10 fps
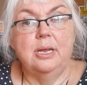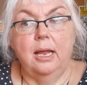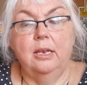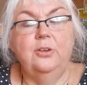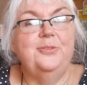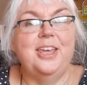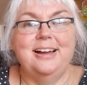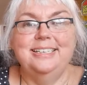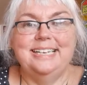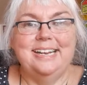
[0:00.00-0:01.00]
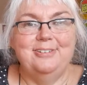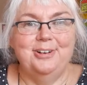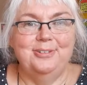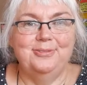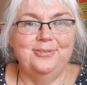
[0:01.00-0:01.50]
I love the idea
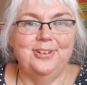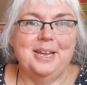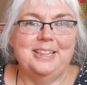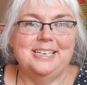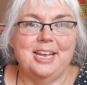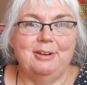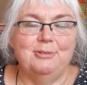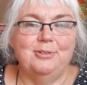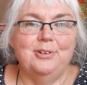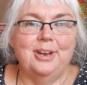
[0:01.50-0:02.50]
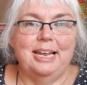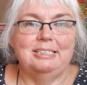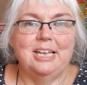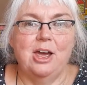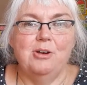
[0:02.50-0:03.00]
of paint the town
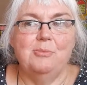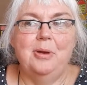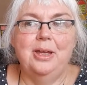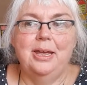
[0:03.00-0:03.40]
at home.